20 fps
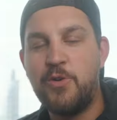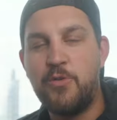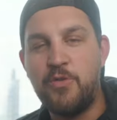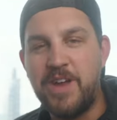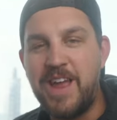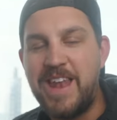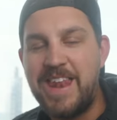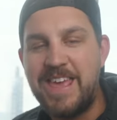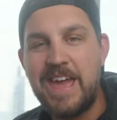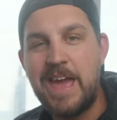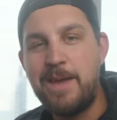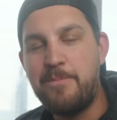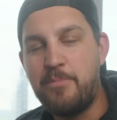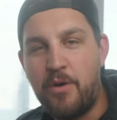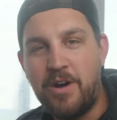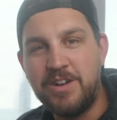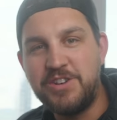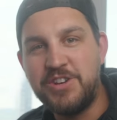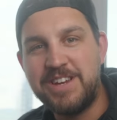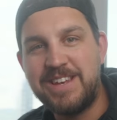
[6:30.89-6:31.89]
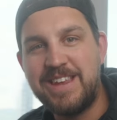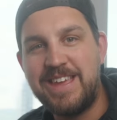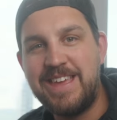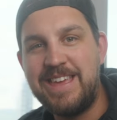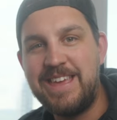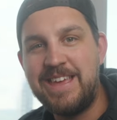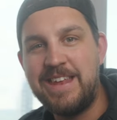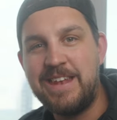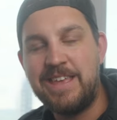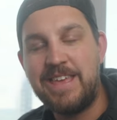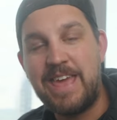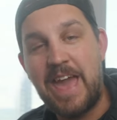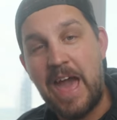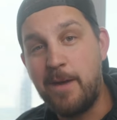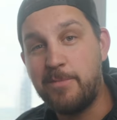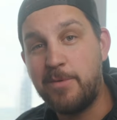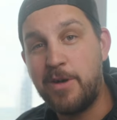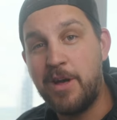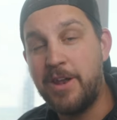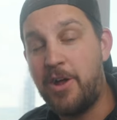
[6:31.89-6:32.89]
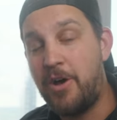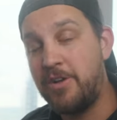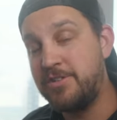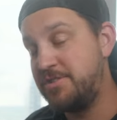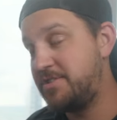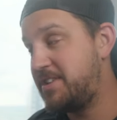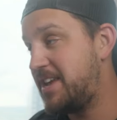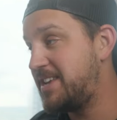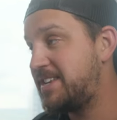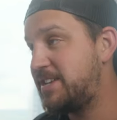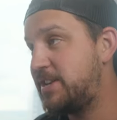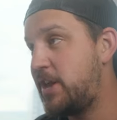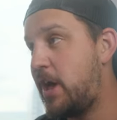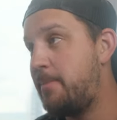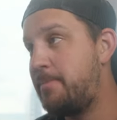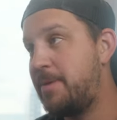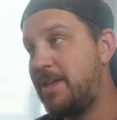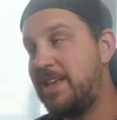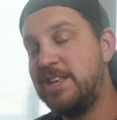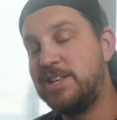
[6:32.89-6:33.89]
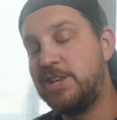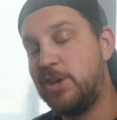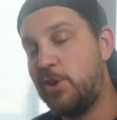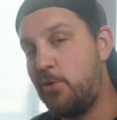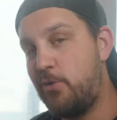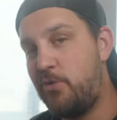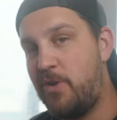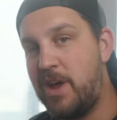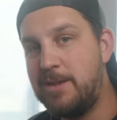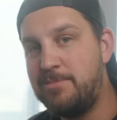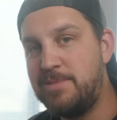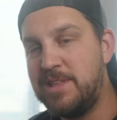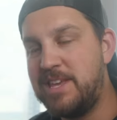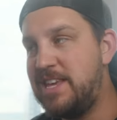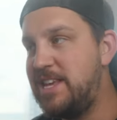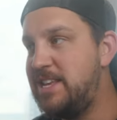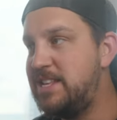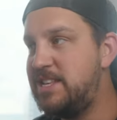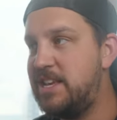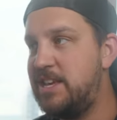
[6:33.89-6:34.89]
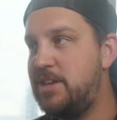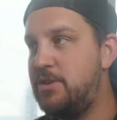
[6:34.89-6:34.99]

Creating a project in CapCut on your desktop is incredibly easy.